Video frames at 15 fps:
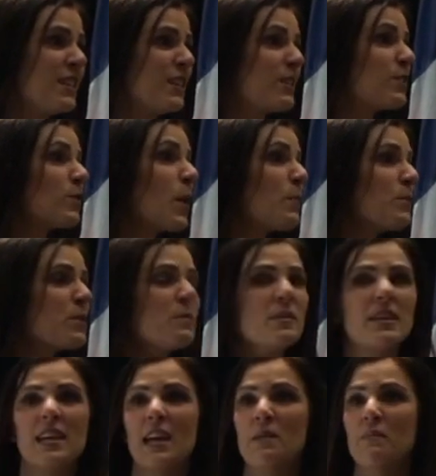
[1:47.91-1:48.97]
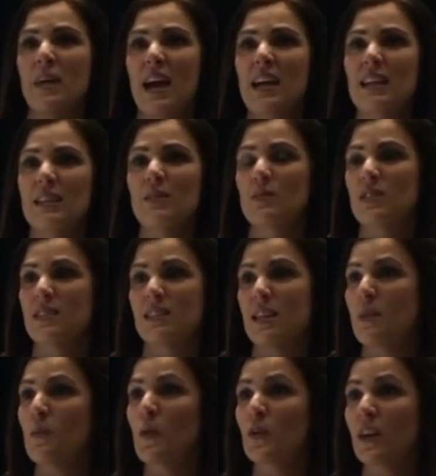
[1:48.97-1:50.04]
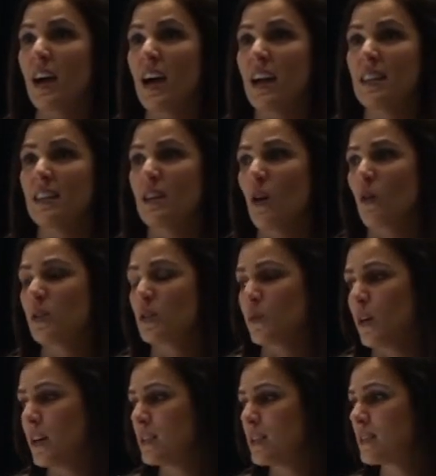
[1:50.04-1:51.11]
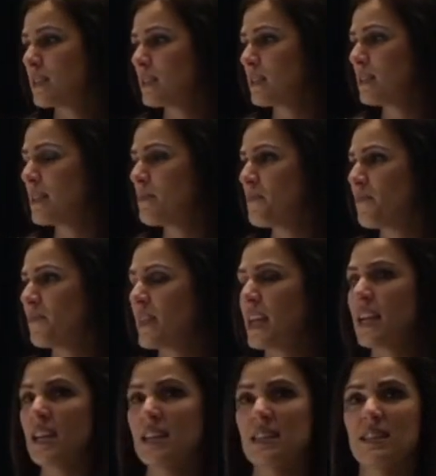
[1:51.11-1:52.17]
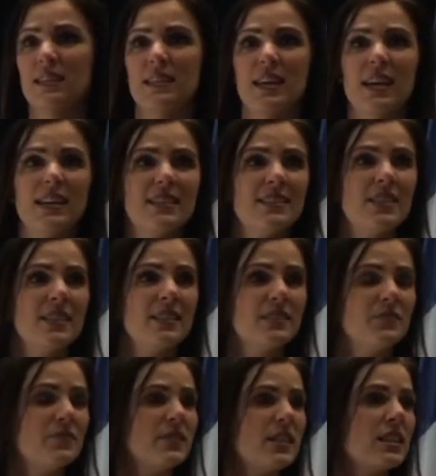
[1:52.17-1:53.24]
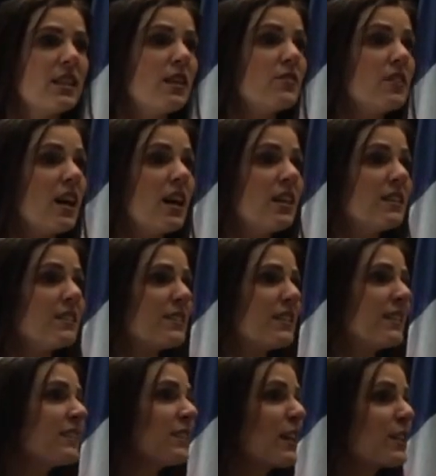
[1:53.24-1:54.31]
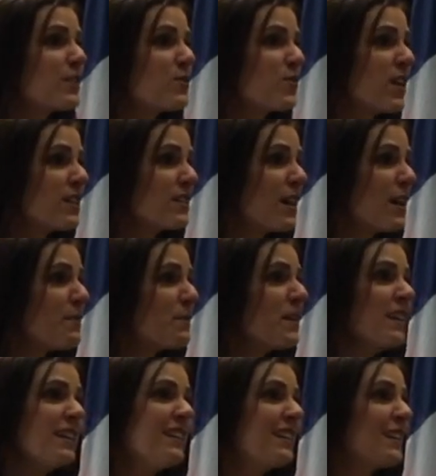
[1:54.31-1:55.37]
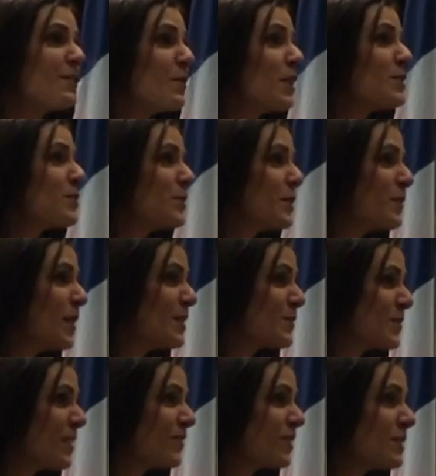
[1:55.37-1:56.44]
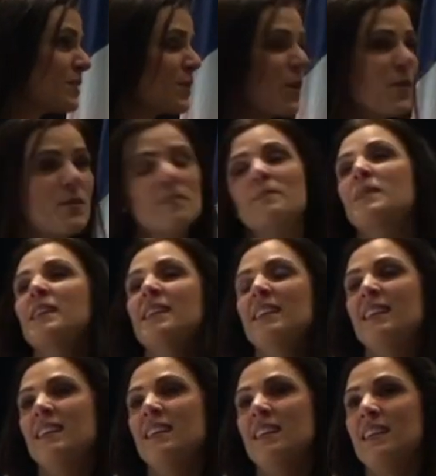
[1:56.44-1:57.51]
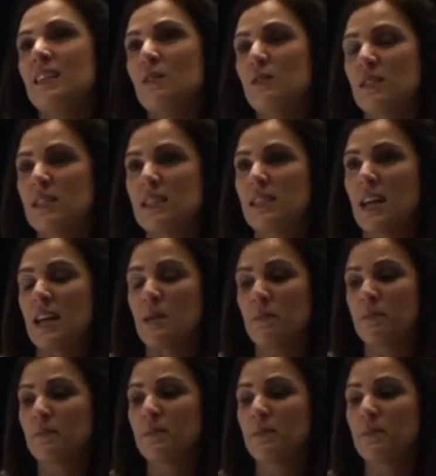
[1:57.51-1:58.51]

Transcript: he grew up with them, he came back, and he was the same old guy that he always was, and that he loved to hunt, he didn't like to dress up, he was who he was whenever you saw him. He was the same